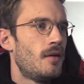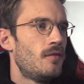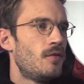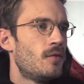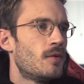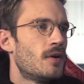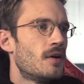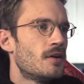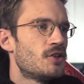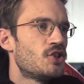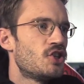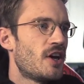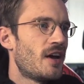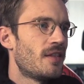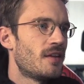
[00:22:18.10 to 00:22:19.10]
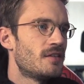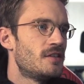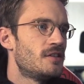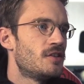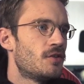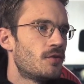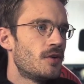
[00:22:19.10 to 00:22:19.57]
If you want to chat that's
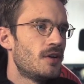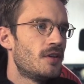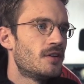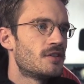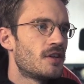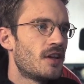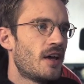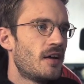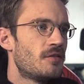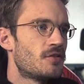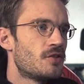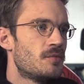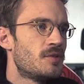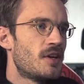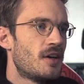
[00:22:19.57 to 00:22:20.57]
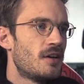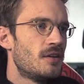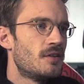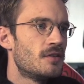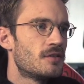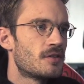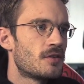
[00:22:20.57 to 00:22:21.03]
easier to read, there's a live stream chat in
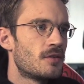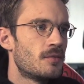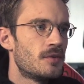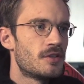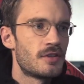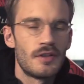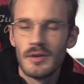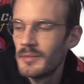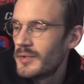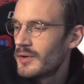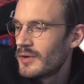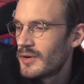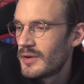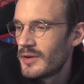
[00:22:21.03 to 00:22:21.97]
Discord with Slow Mo.